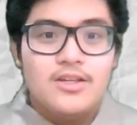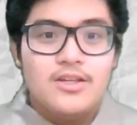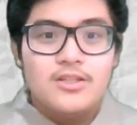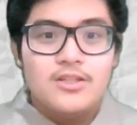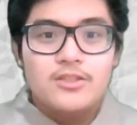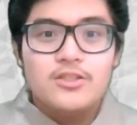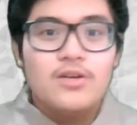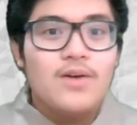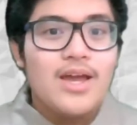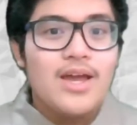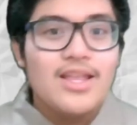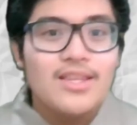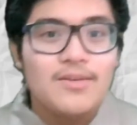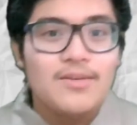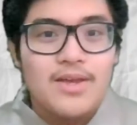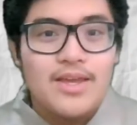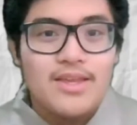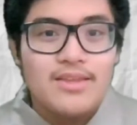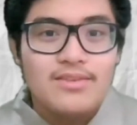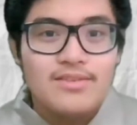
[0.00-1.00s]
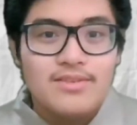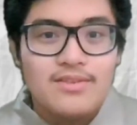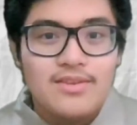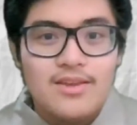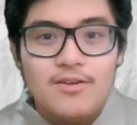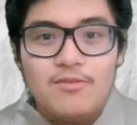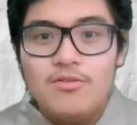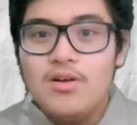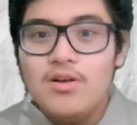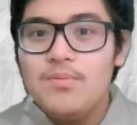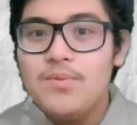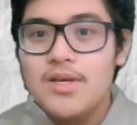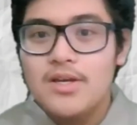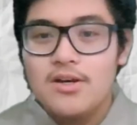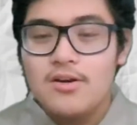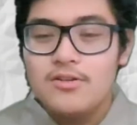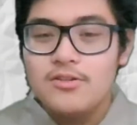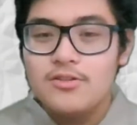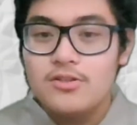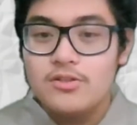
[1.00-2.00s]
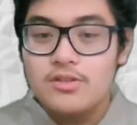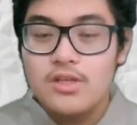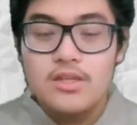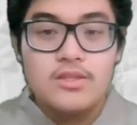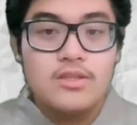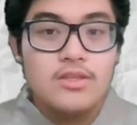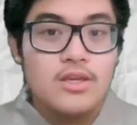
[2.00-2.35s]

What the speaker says: So anyways, we'll be going through the